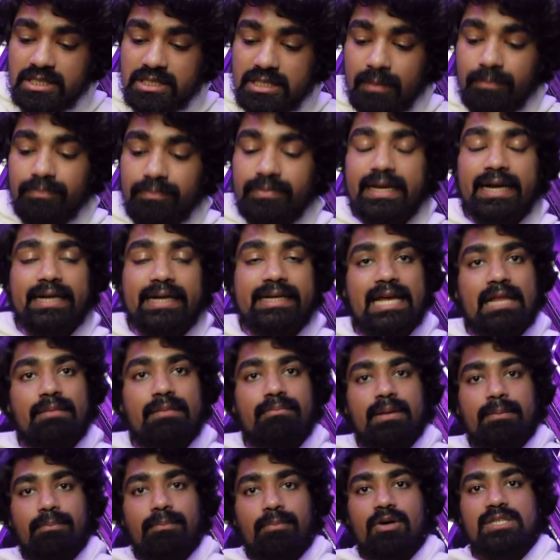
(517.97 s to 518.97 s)
jump that can
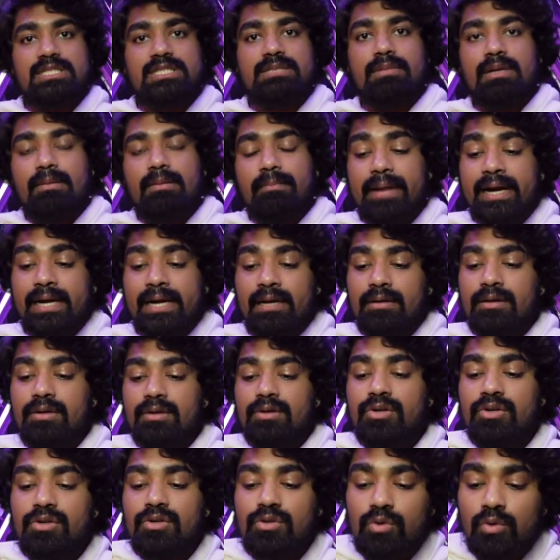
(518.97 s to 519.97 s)
be possibly made
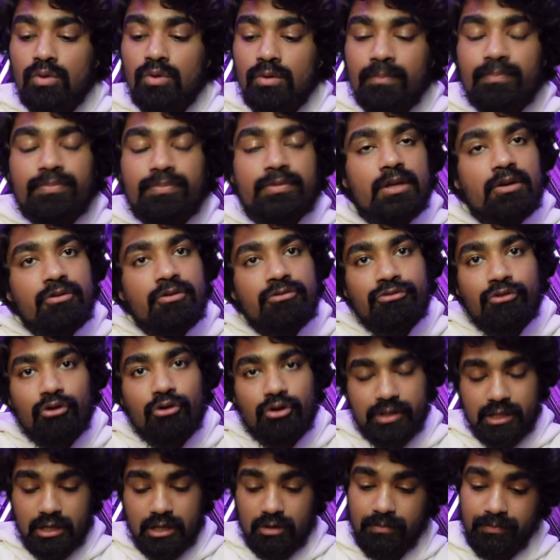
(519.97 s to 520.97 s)
to
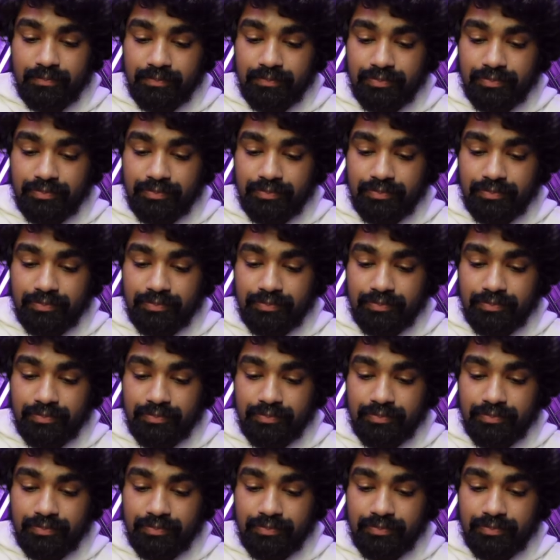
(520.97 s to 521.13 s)
4 now.